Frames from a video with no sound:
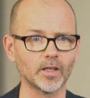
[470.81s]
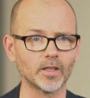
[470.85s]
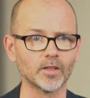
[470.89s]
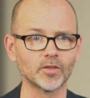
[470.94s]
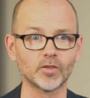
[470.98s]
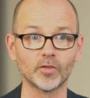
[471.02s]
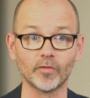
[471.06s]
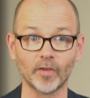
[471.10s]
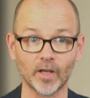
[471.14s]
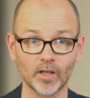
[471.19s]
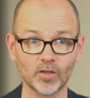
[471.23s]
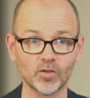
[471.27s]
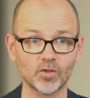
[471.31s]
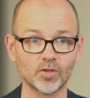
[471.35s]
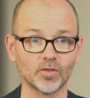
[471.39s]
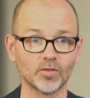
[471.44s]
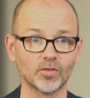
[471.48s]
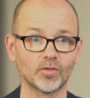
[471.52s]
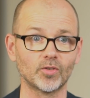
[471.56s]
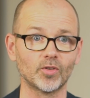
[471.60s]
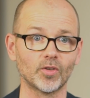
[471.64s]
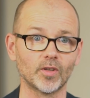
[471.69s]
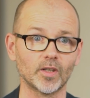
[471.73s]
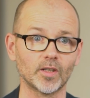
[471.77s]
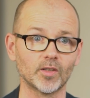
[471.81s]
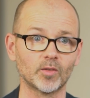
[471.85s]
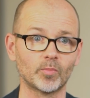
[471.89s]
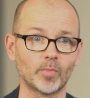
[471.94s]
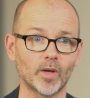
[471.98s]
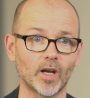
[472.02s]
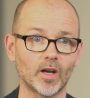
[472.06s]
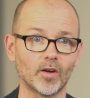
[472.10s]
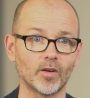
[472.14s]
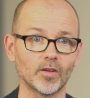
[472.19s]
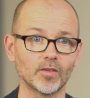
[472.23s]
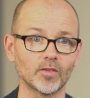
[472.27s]
interventions to these
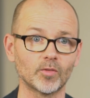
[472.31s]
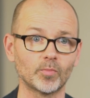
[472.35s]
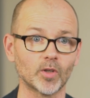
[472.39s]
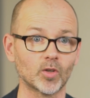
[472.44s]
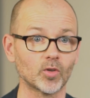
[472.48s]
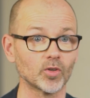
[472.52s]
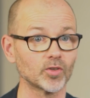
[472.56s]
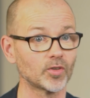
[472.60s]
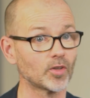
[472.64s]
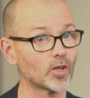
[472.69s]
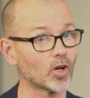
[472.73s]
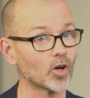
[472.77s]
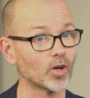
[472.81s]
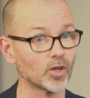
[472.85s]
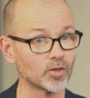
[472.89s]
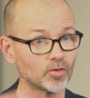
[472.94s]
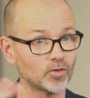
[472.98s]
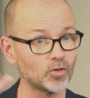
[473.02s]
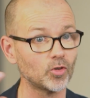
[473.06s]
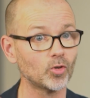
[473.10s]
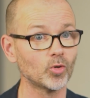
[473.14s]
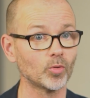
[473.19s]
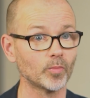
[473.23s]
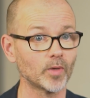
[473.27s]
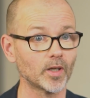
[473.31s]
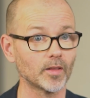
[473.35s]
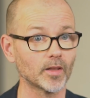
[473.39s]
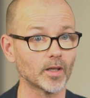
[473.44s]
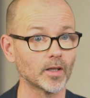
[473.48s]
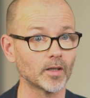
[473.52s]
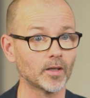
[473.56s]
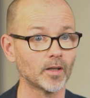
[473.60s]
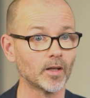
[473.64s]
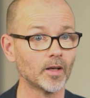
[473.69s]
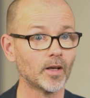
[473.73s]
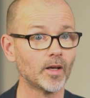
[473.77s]
parents, because they are assuming
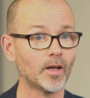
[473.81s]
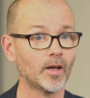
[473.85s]
that